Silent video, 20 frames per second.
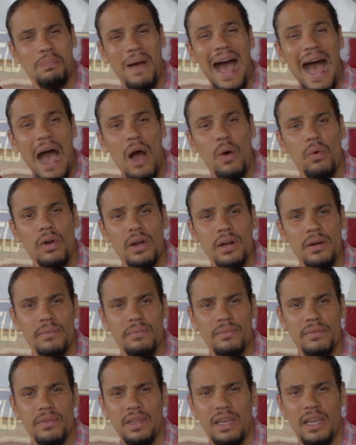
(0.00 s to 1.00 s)
power,
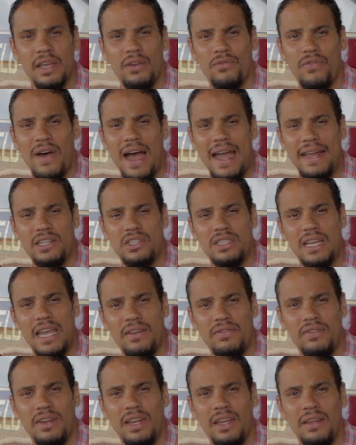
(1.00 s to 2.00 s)
and find
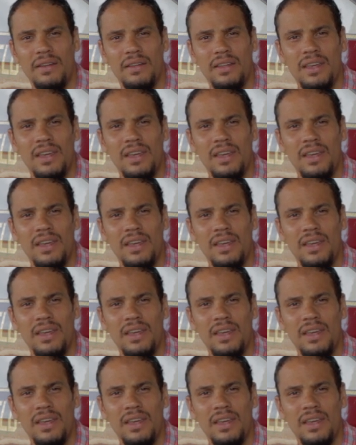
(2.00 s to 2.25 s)
safety.